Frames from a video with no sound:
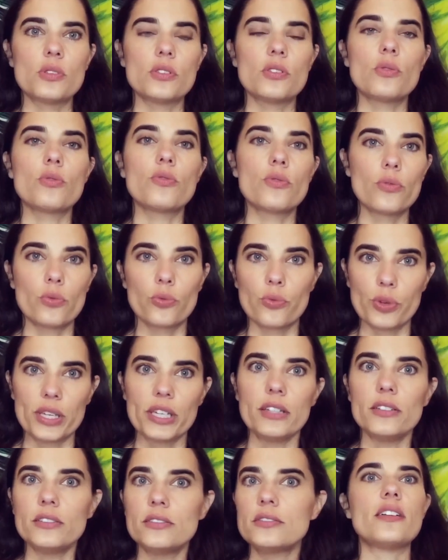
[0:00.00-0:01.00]
was
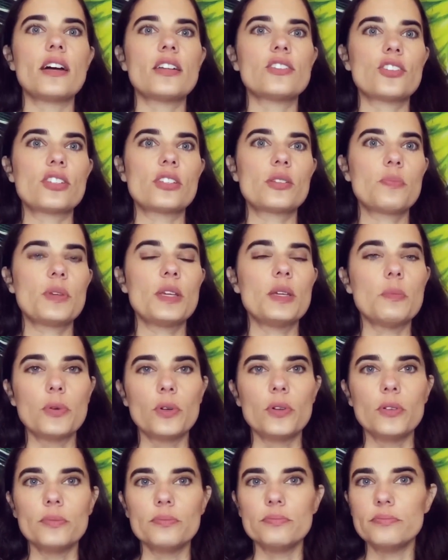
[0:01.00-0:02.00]
real, not just
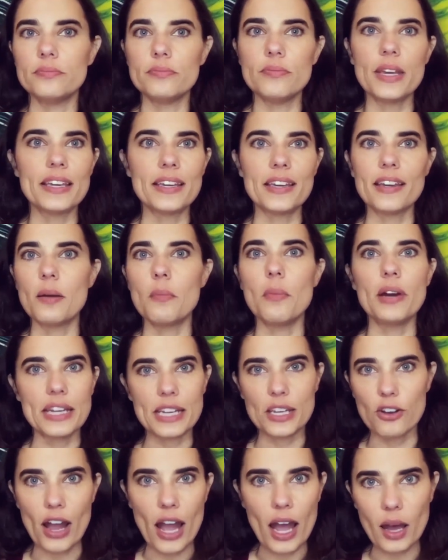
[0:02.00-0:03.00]
people making a
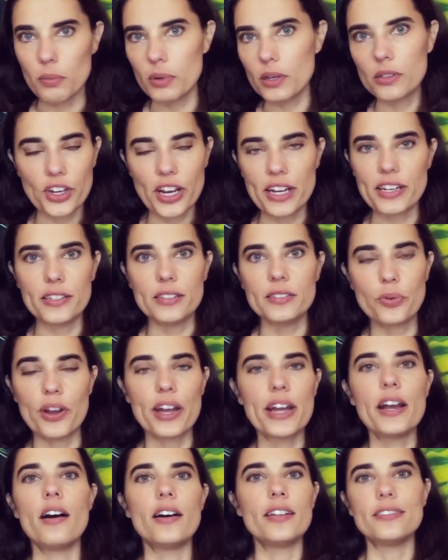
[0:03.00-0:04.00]
money grab, trying to
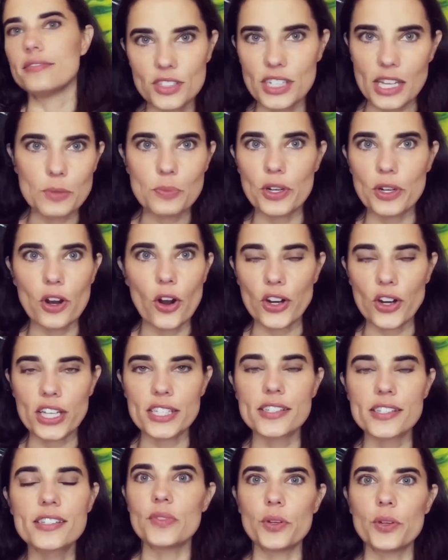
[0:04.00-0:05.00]
prey on desperate
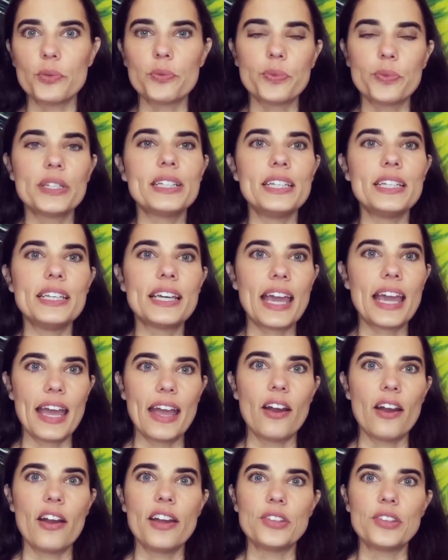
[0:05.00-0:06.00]
artists. They really
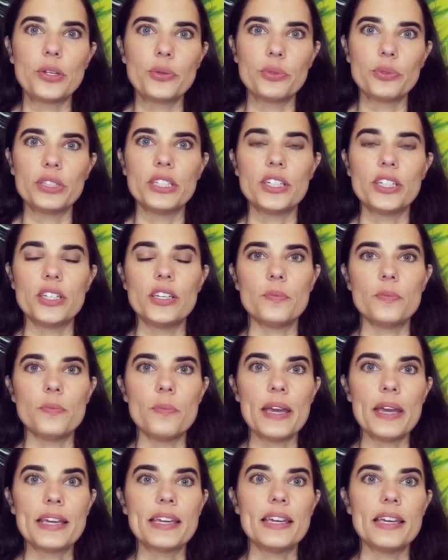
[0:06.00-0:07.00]
care and they're really
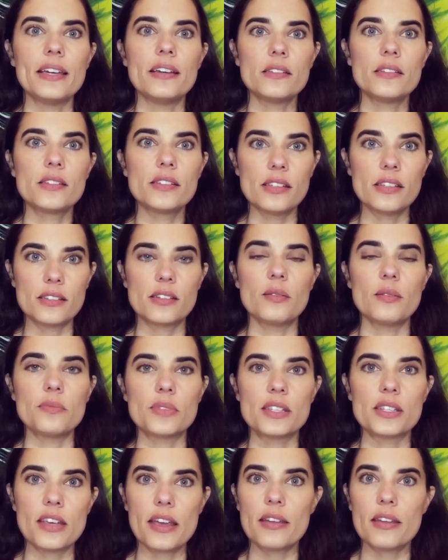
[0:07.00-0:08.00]
making
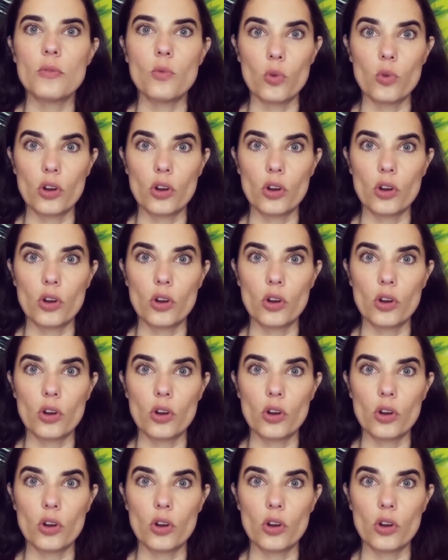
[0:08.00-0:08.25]
systems that